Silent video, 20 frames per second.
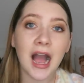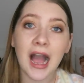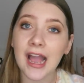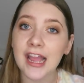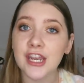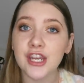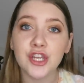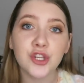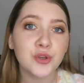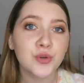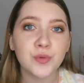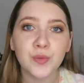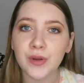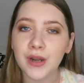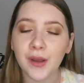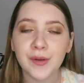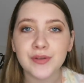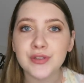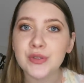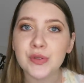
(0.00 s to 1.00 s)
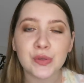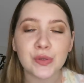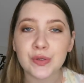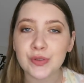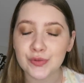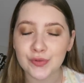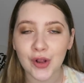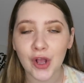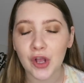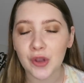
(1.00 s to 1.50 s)
I knew what I was doing
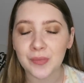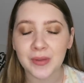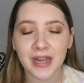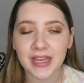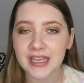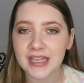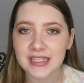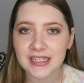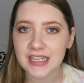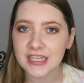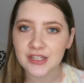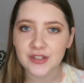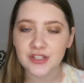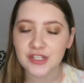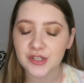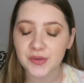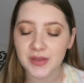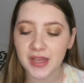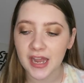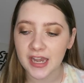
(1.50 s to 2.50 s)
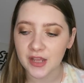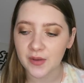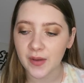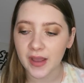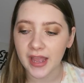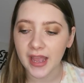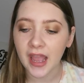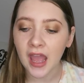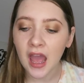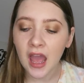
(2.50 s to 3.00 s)
was wrong, but I continued to do it
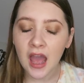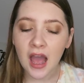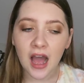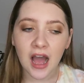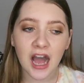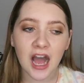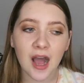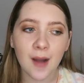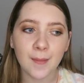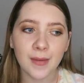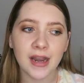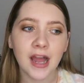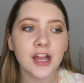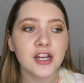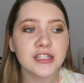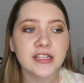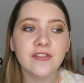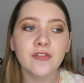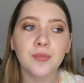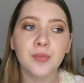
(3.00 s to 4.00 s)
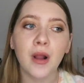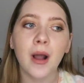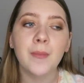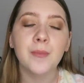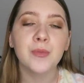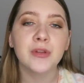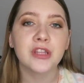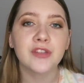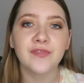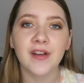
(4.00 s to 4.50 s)
anyway. Um, and I just have a
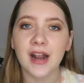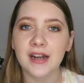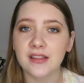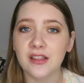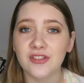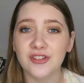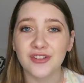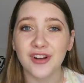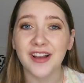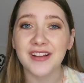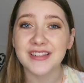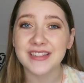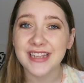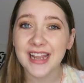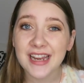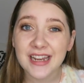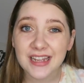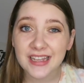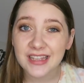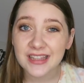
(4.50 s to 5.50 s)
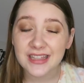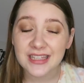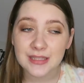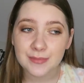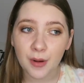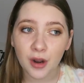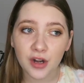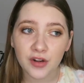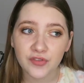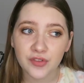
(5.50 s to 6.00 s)
problem with the fact that they're not dating in this
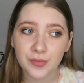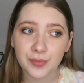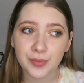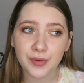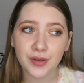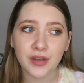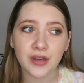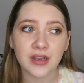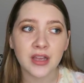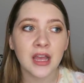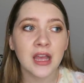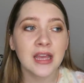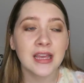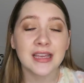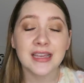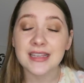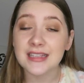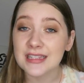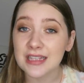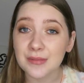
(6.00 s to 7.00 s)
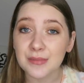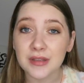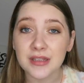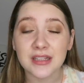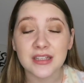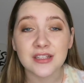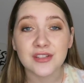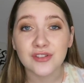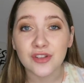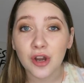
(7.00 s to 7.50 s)
part of the book. He's
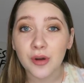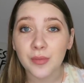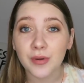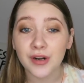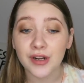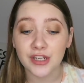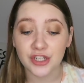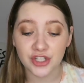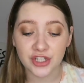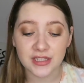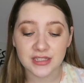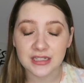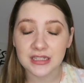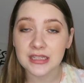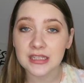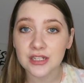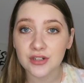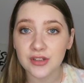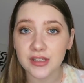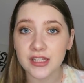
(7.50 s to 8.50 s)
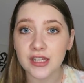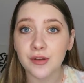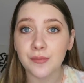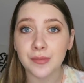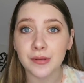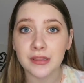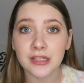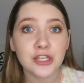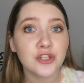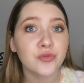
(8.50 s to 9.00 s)
completely sober and she's clearly
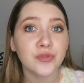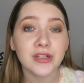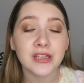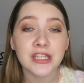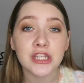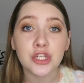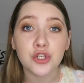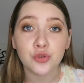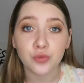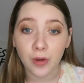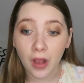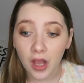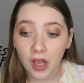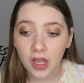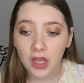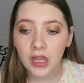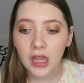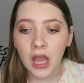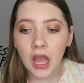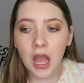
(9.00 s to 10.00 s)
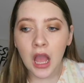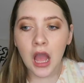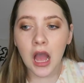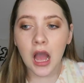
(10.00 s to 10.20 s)
belligerently drunk.